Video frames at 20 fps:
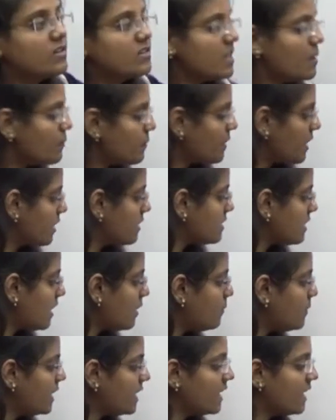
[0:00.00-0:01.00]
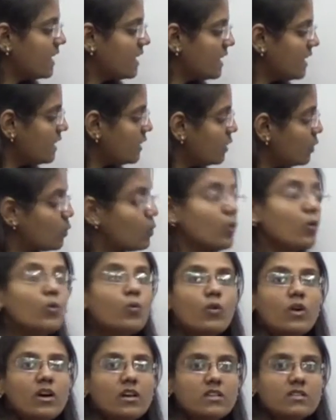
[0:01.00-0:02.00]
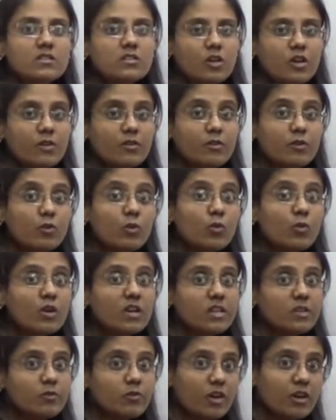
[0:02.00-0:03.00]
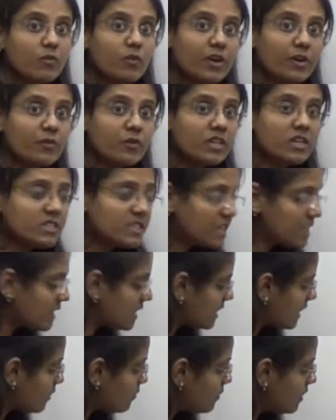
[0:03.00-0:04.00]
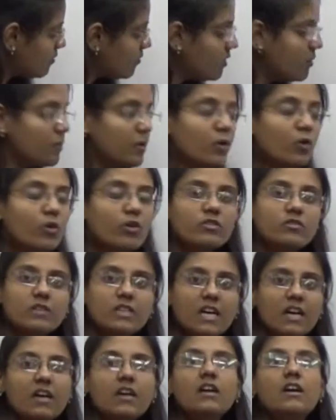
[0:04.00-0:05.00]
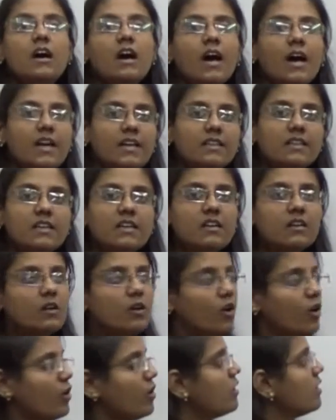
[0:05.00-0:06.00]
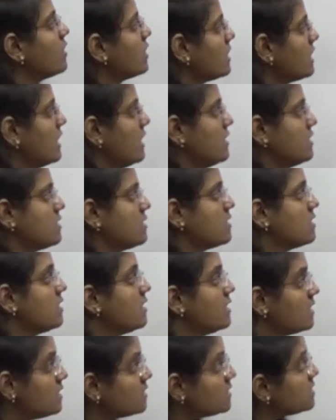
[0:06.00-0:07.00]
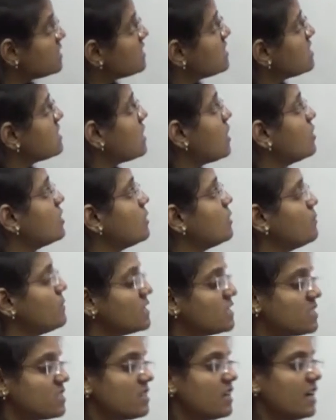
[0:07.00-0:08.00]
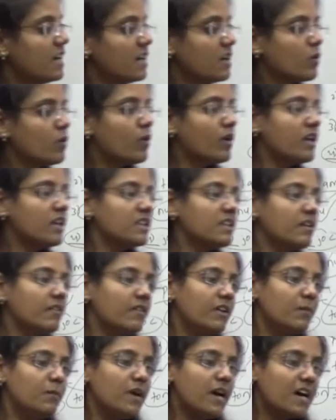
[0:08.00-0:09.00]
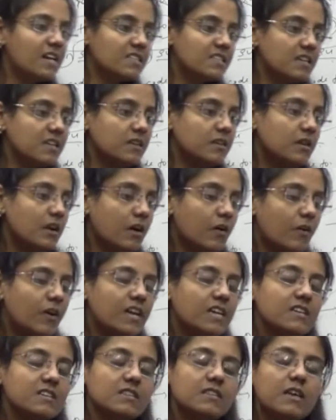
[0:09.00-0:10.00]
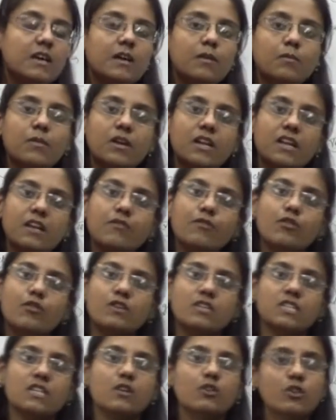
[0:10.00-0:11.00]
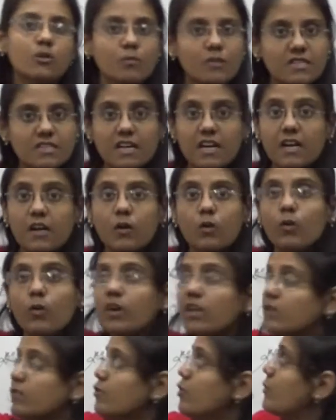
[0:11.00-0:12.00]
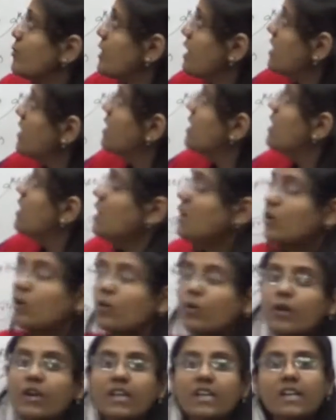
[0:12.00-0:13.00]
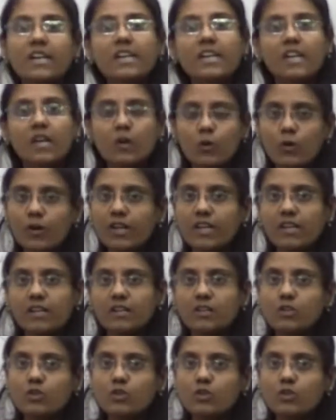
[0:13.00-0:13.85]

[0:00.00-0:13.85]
Sometimes I will be getting a two codings for a one word. At the time it will be goes with the either or case. This is how the mixed letter coding they will be asking. Nowadays they are mainly focusing on the mixed letter coding from the coding and decoding.